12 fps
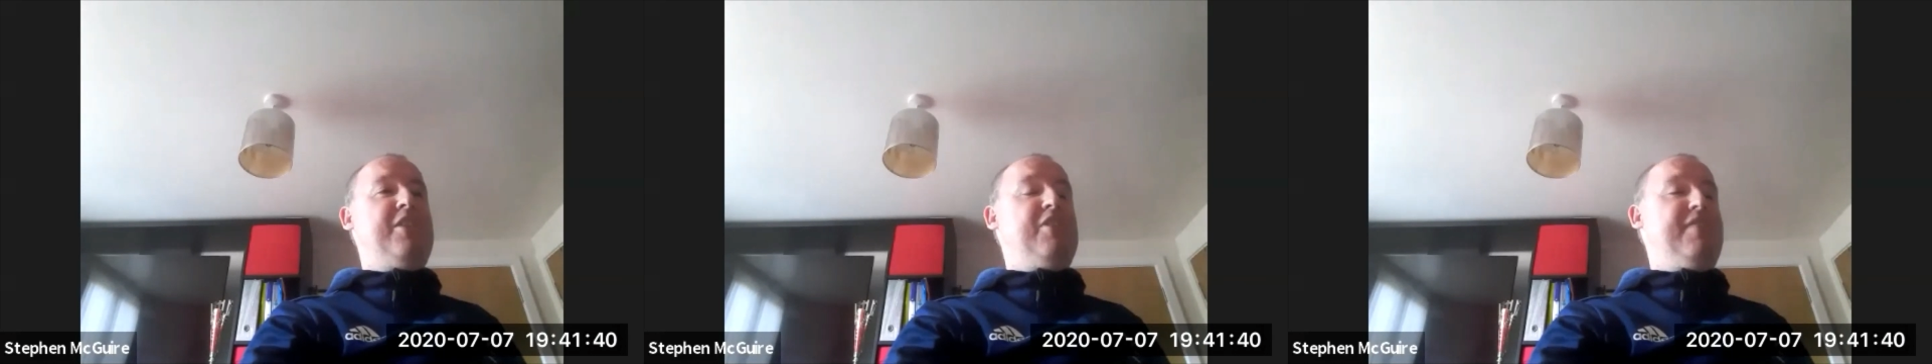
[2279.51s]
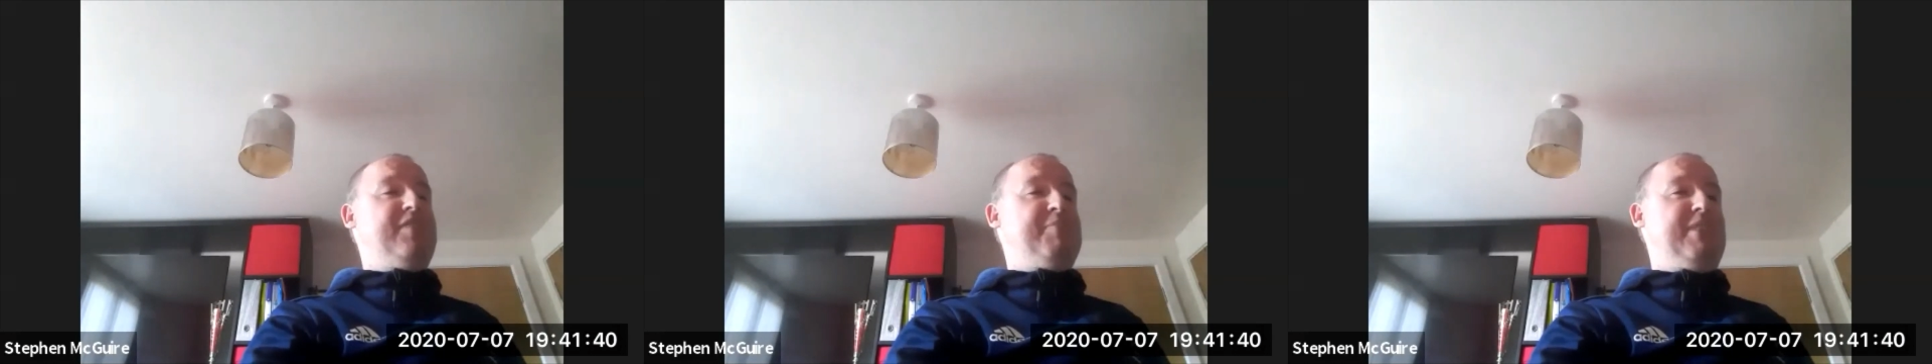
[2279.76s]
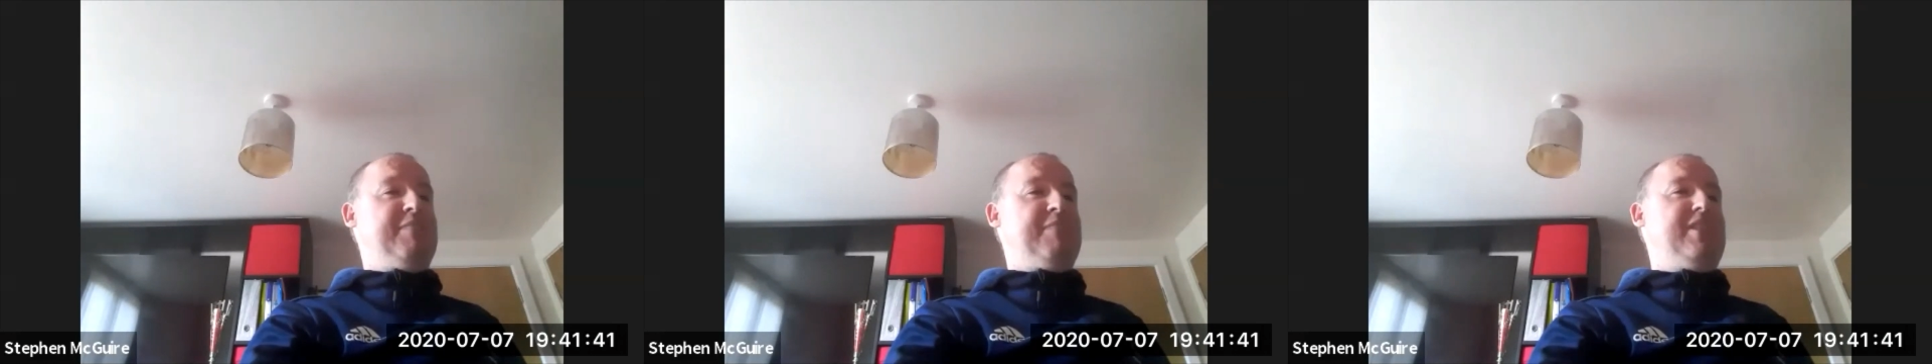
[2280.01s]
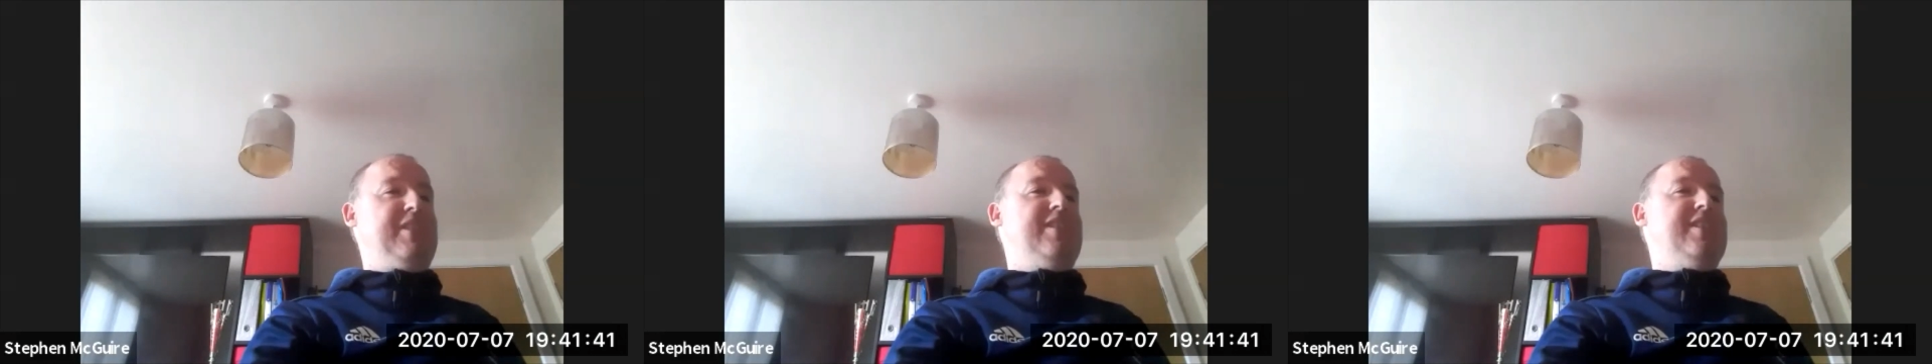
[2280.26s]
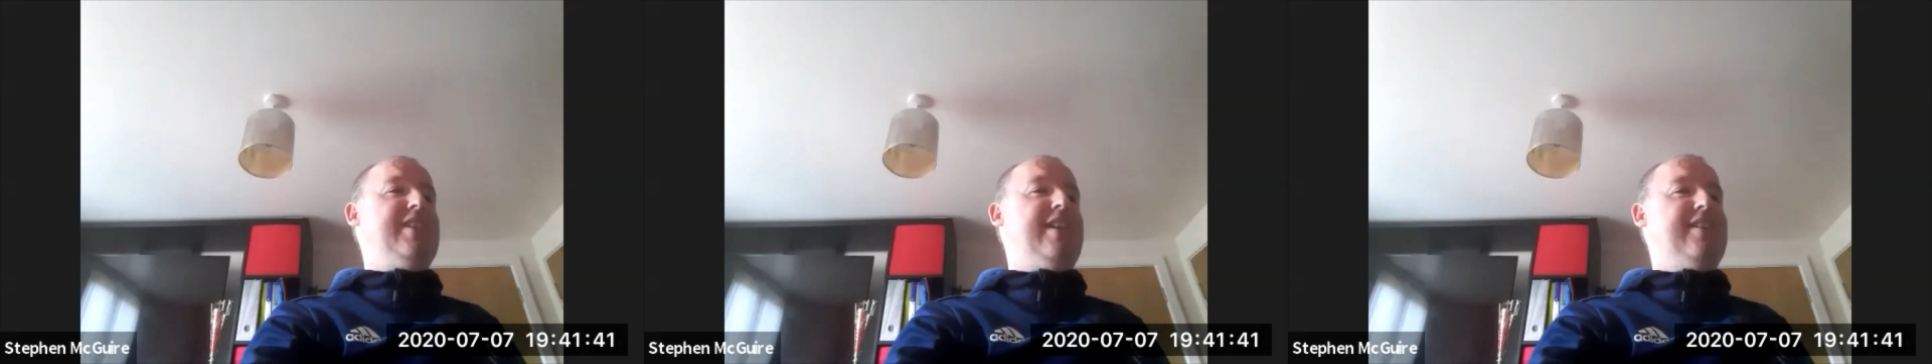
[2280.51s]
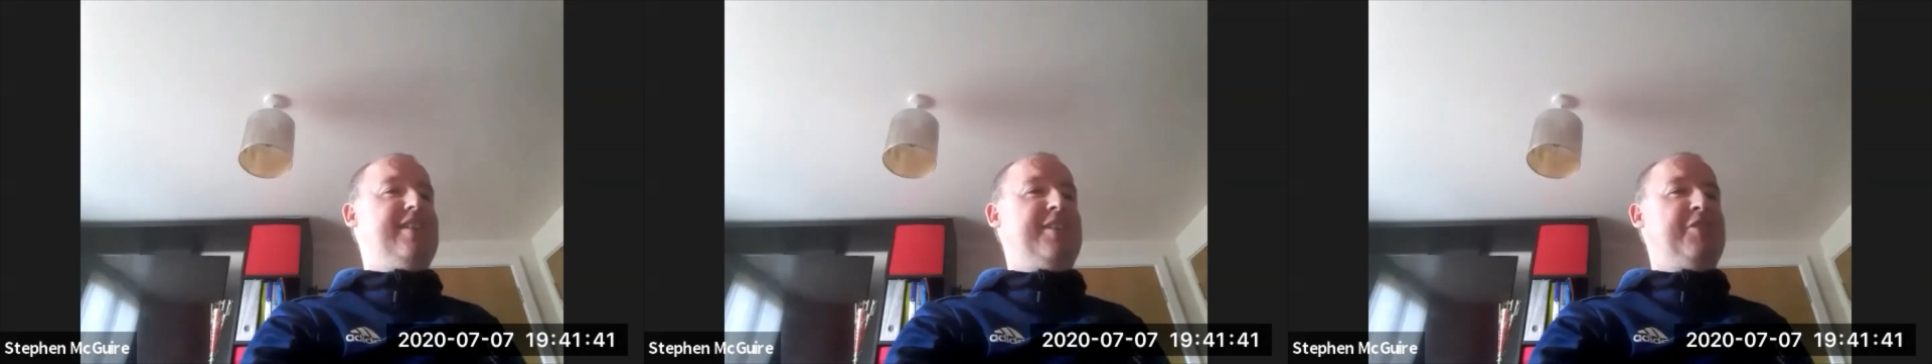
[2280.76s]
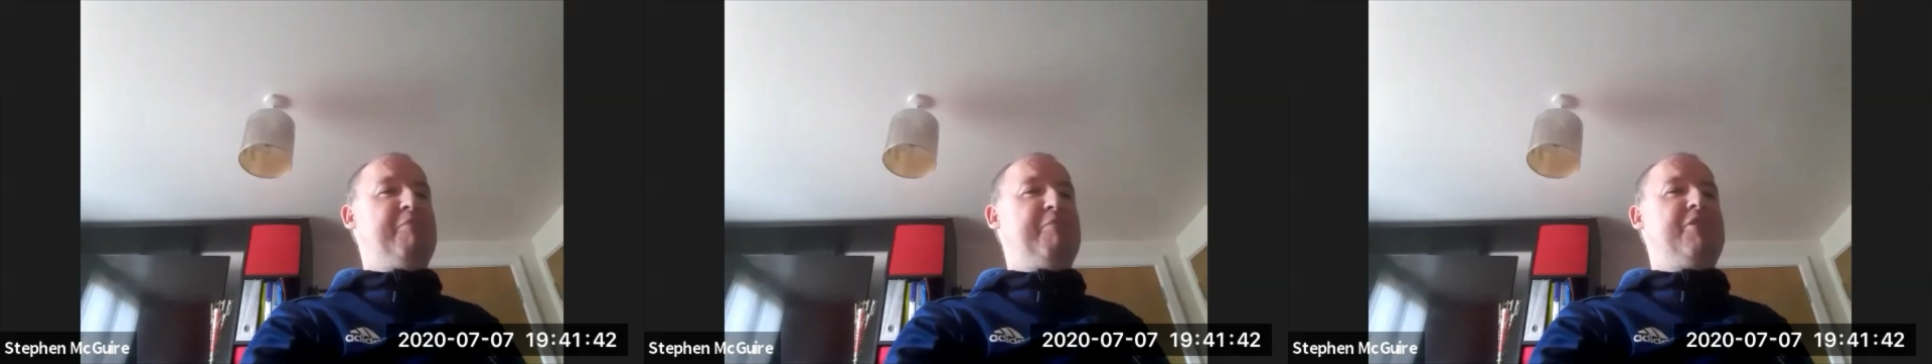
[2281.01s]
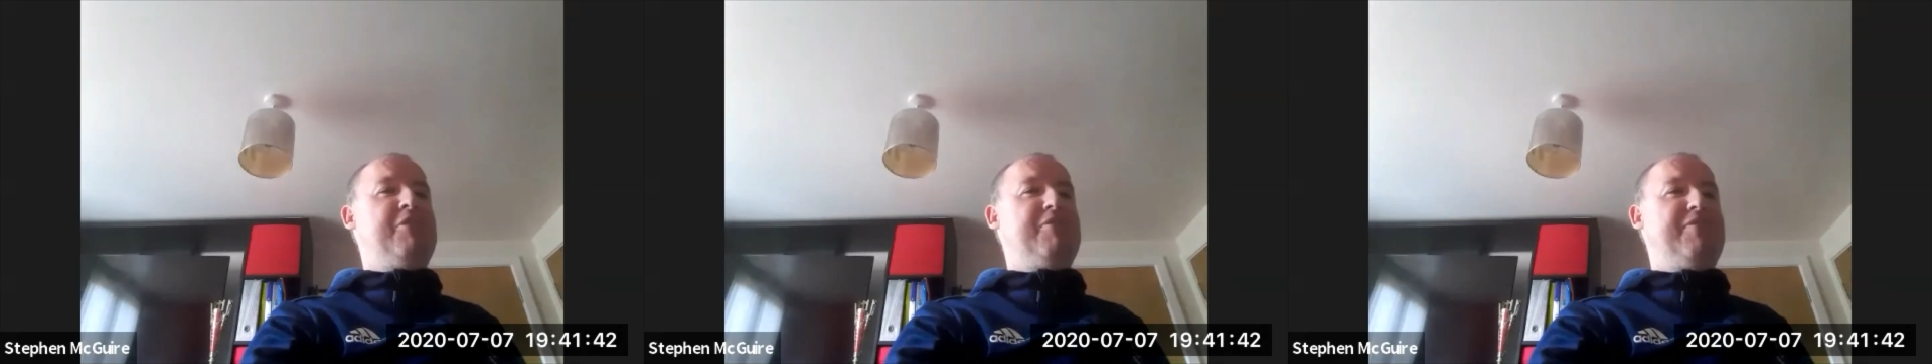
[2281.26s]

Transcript: you have to be completely silent and don't move.